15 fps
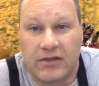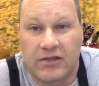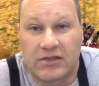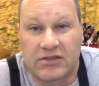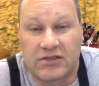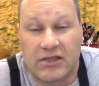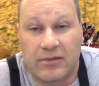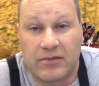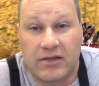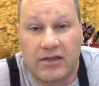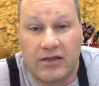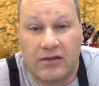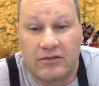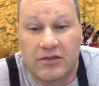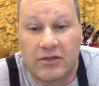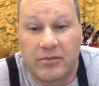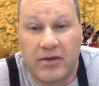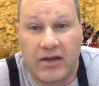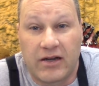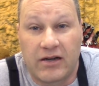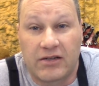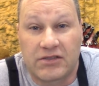You can see me a little
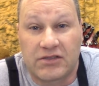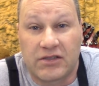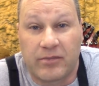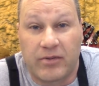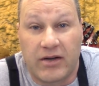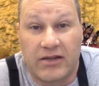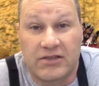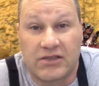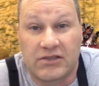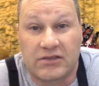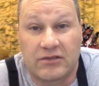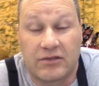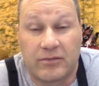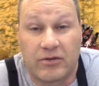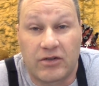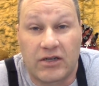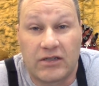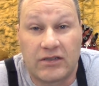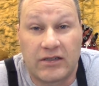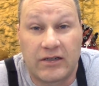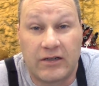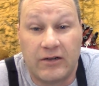better, see the projects a little more
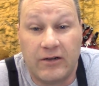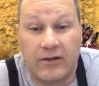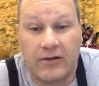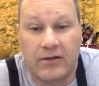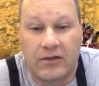clearer.